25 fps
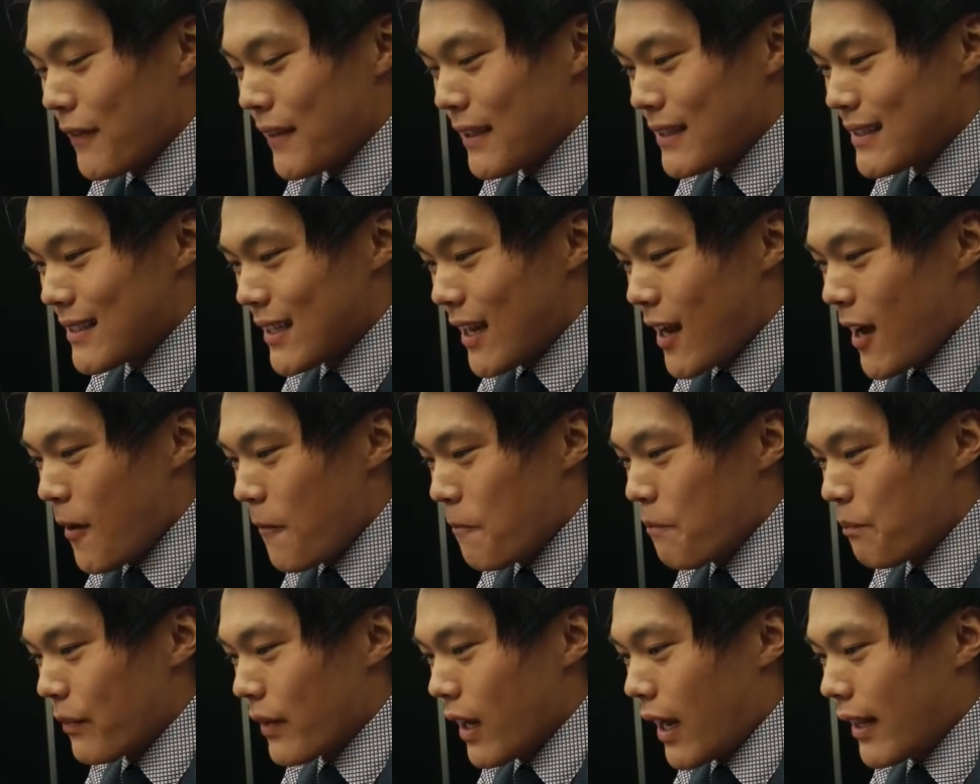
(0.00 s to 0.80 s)
And
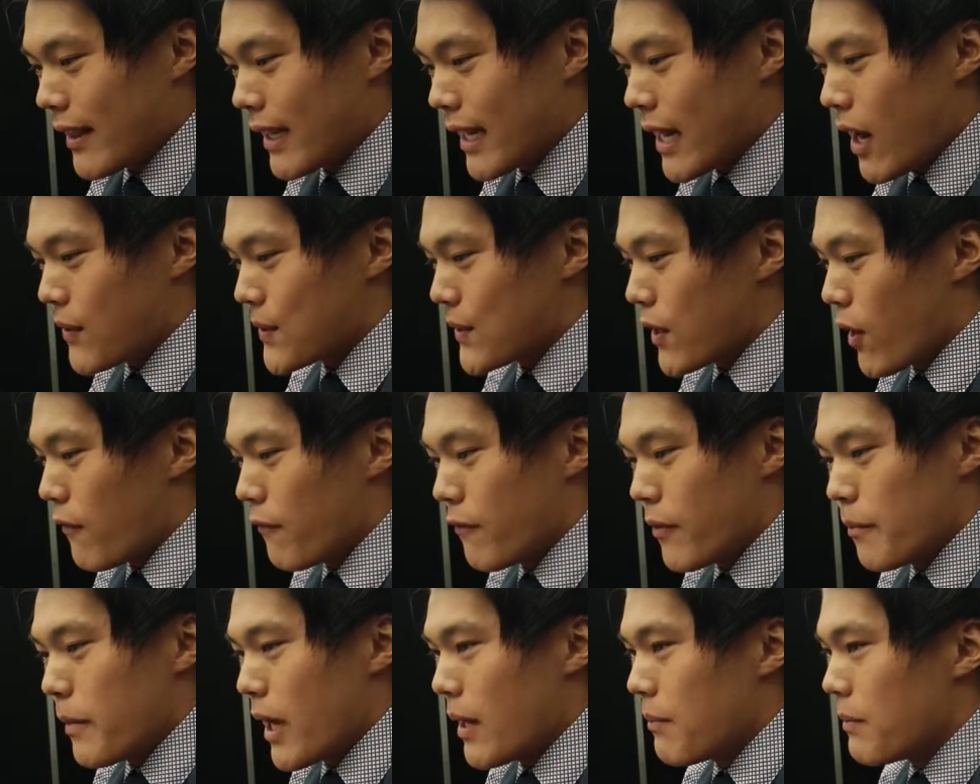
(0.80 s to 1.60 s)
um, I think I was home
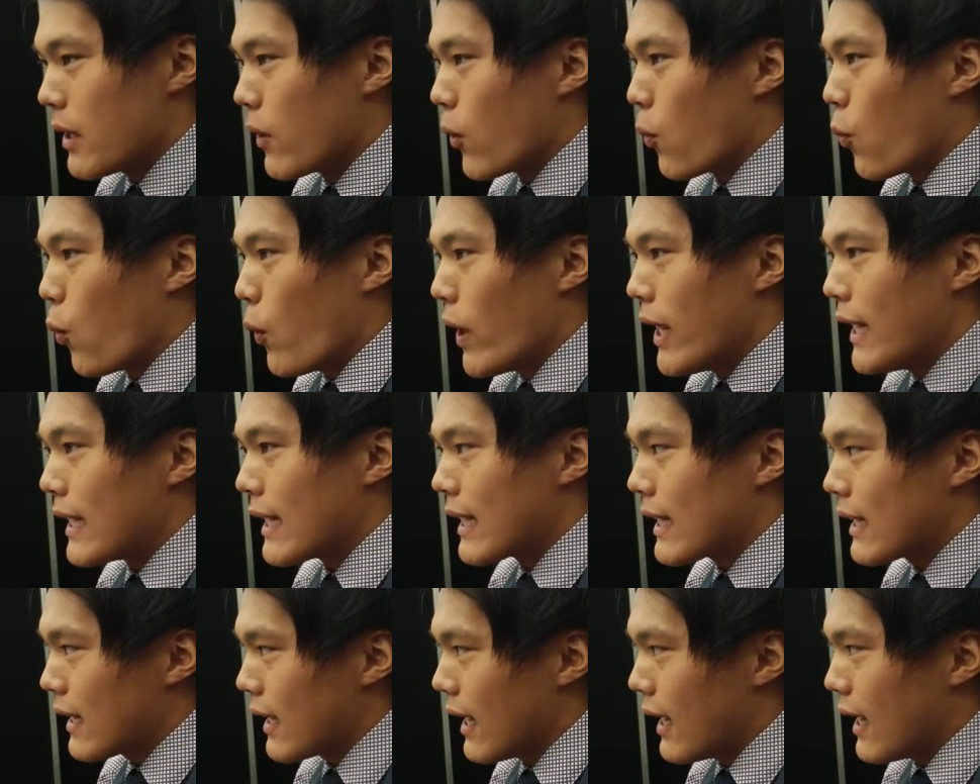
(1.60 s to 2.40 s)
for maybe a week,
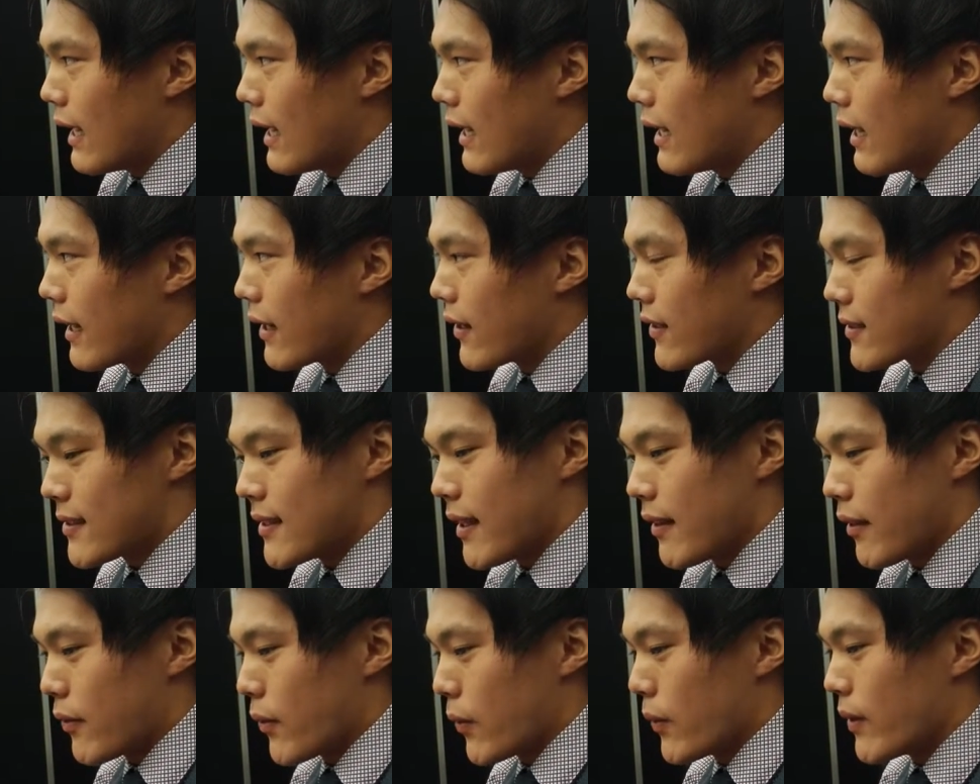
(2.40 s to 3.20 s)
and I got
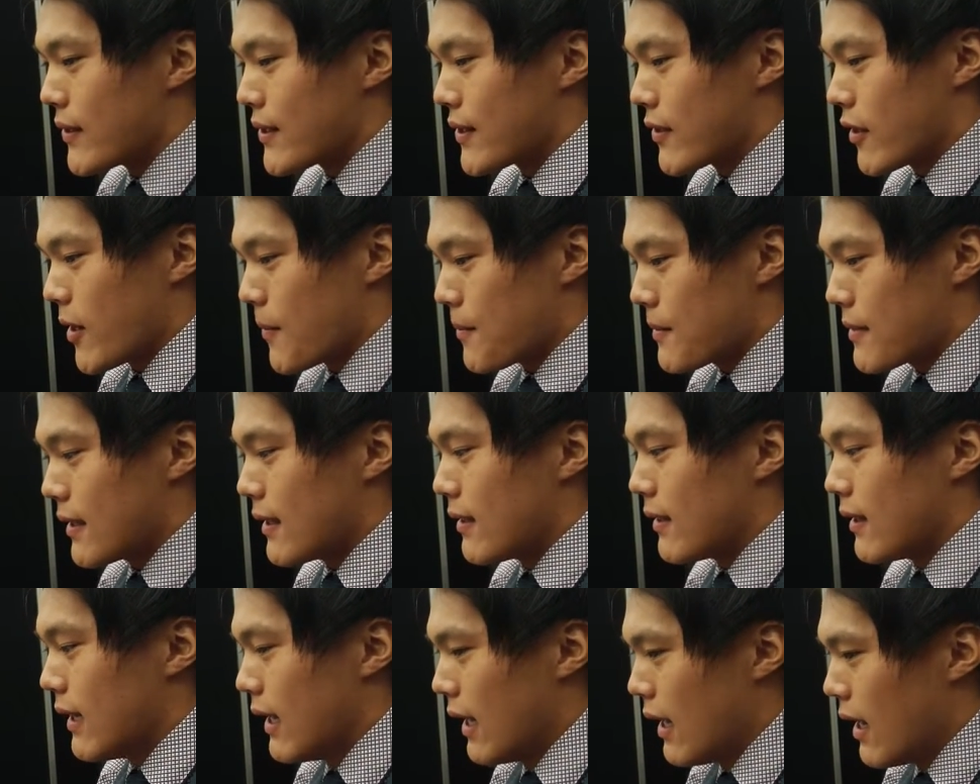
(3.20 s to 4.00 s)
sent through the script
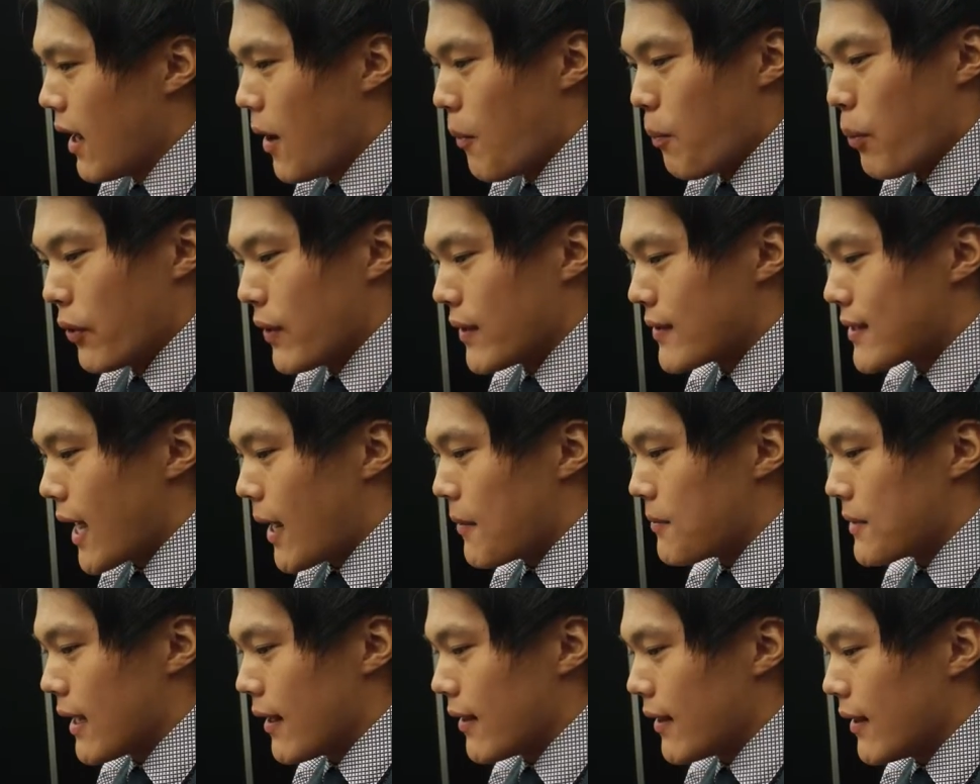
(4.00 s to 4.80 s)
and put the
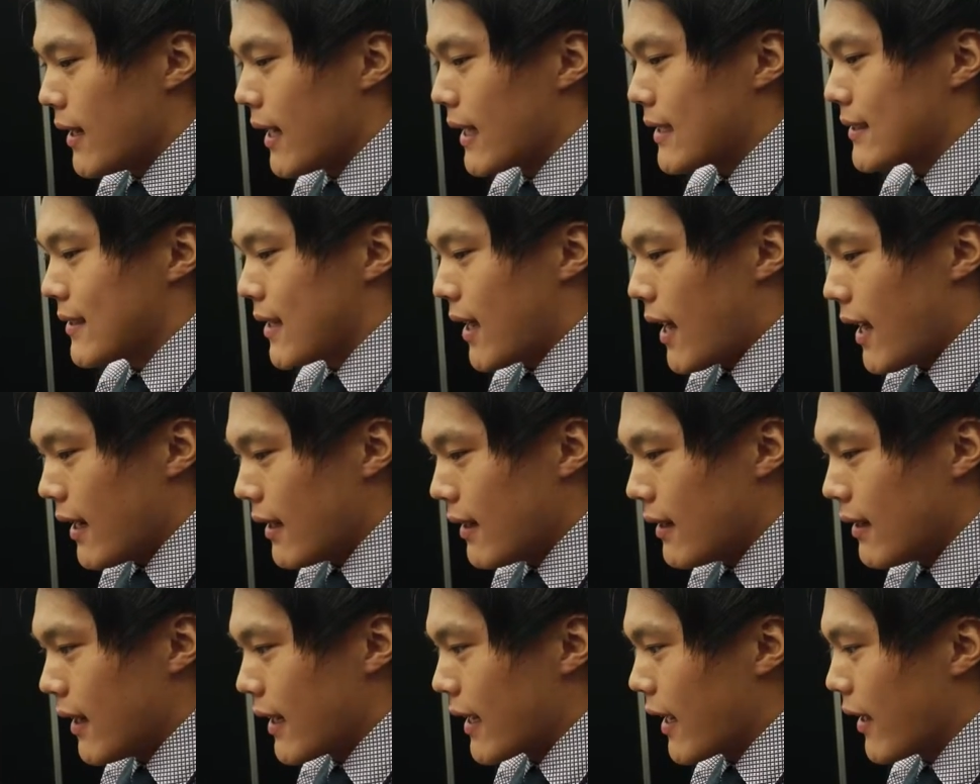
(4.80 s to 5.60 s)
tape down the next day.
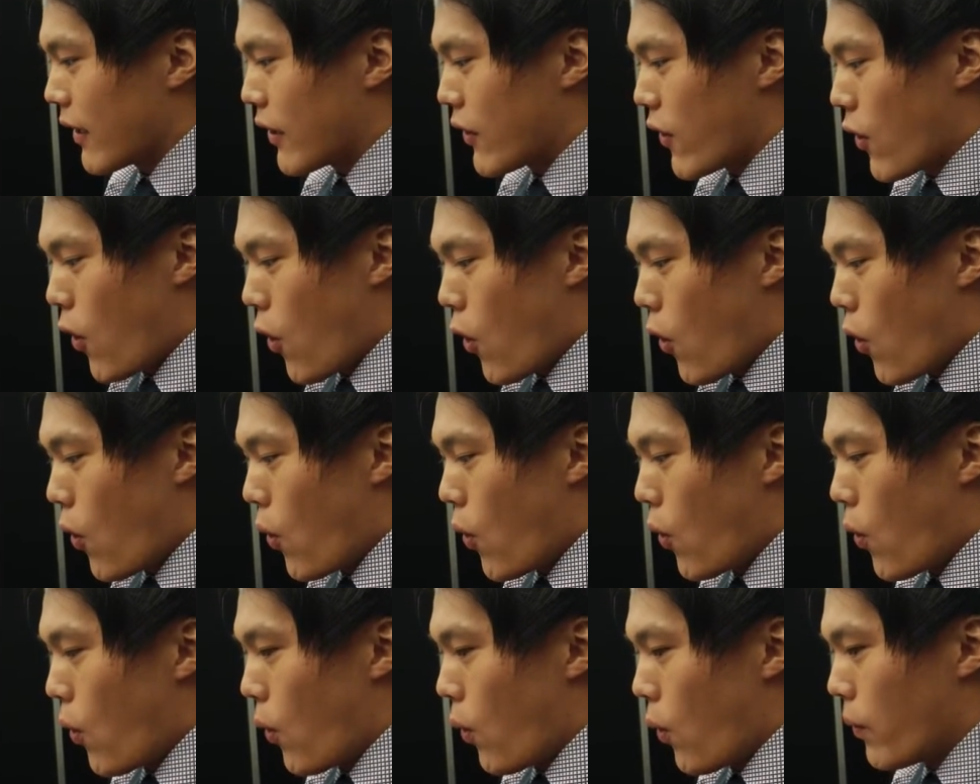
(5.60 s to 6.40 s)
And I get a call
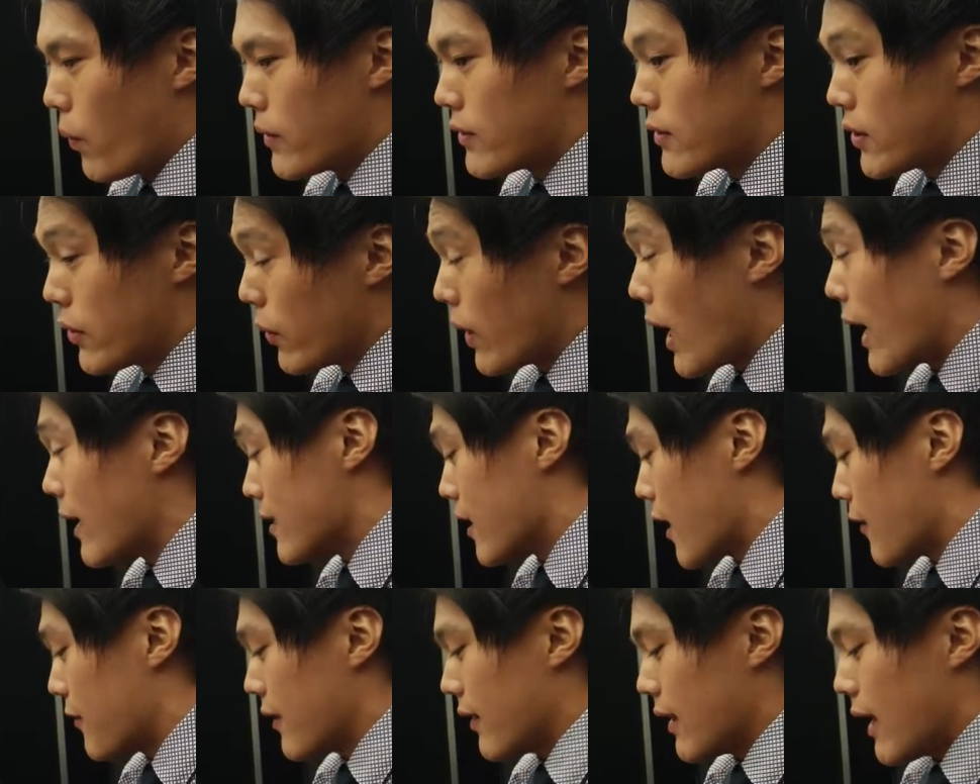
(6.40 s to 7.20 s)
two
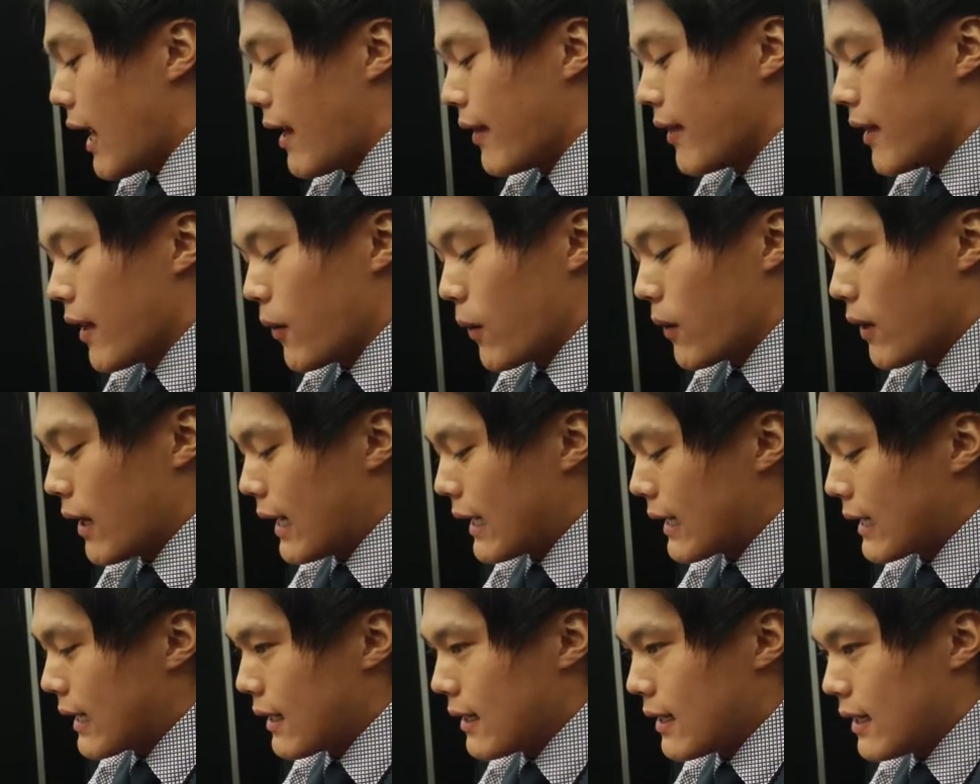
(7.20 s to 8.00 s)
days after that, and they were
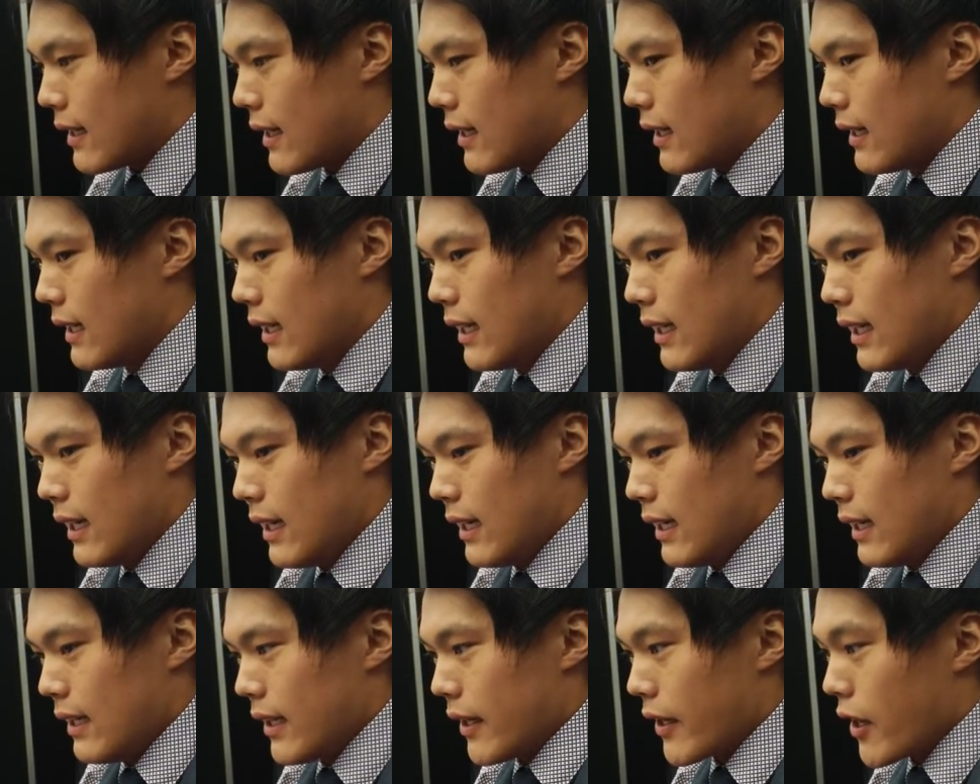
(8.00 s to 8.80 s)
like,
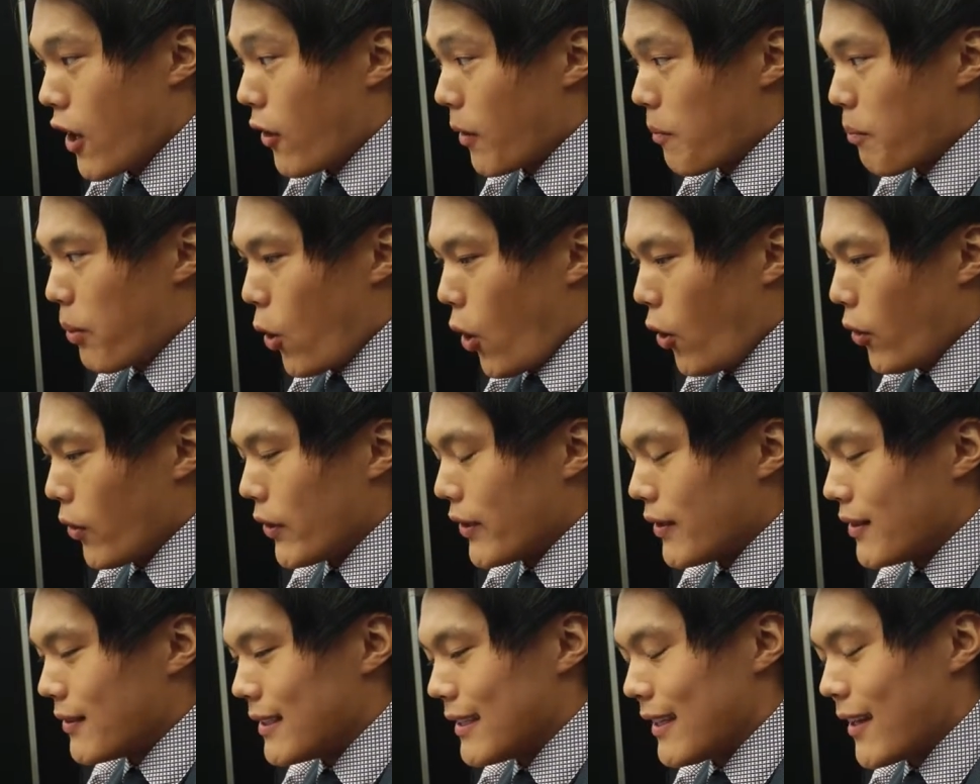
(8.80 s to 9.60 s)
uh, "You're going to
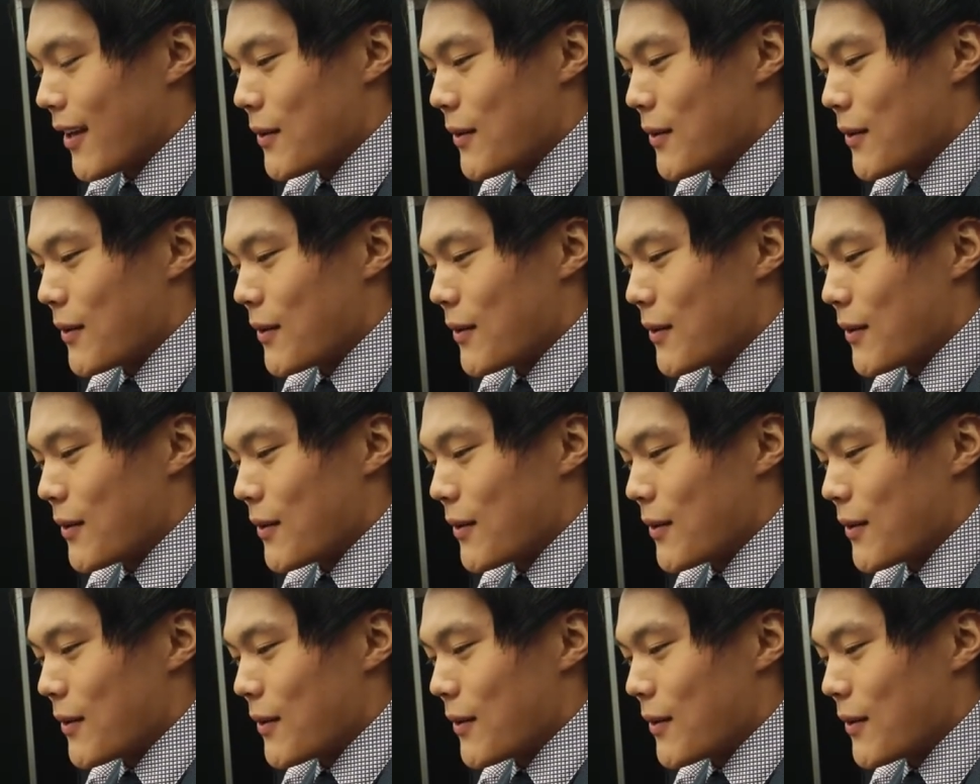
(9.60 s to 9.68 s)
Portland," and